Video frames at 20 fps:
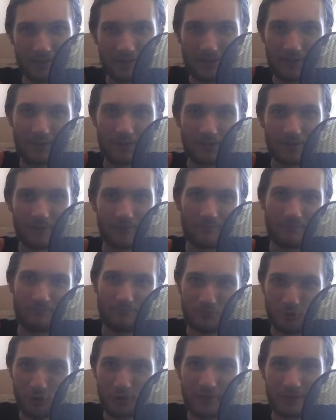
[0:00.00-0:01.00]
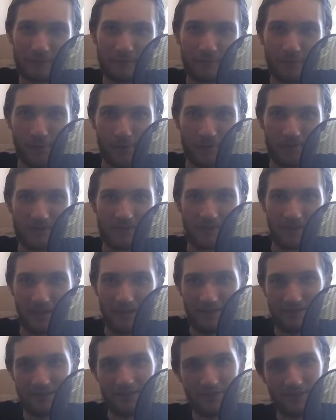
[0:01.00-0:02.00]
looking forward to that. You
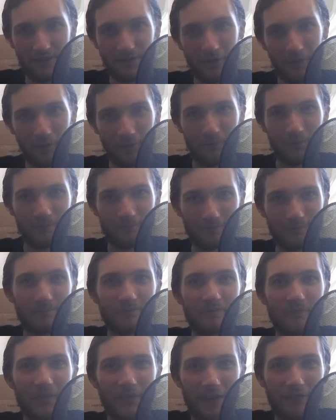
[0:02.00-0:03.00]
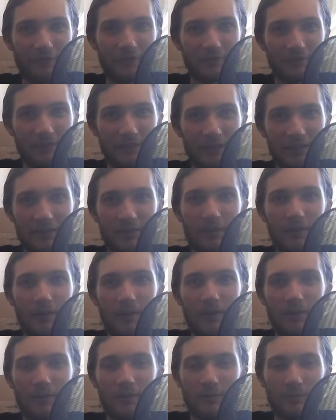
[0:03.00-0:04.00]
know, definitely
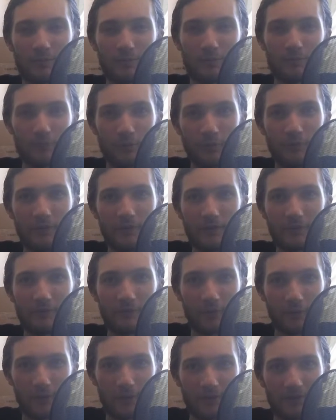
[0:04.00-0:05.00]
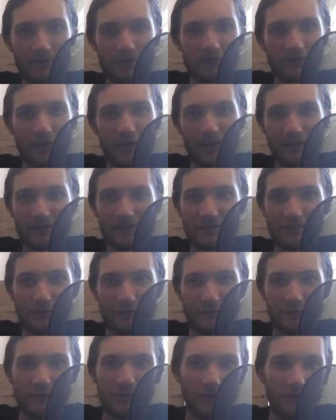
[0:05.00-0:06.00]
moving forward and trying to fill out
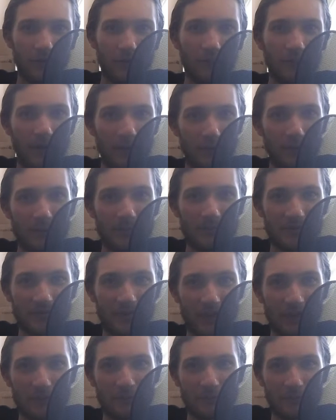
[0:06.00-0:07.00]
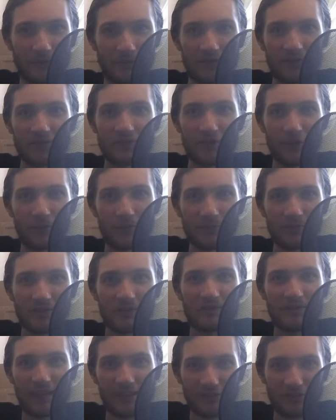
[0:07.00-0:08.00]
my website with sculpts and
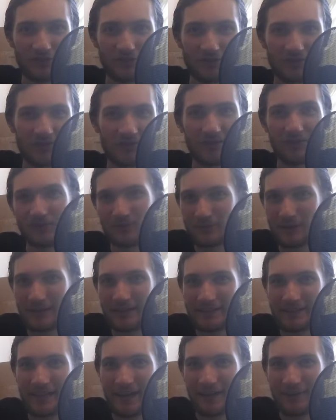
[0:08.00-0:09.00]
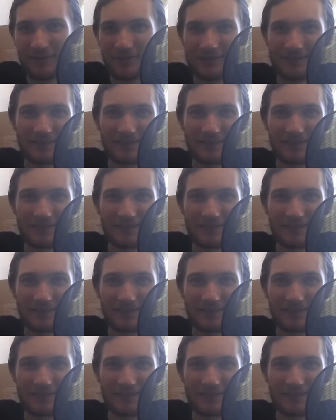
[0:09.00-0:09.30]
textures, because right now it's like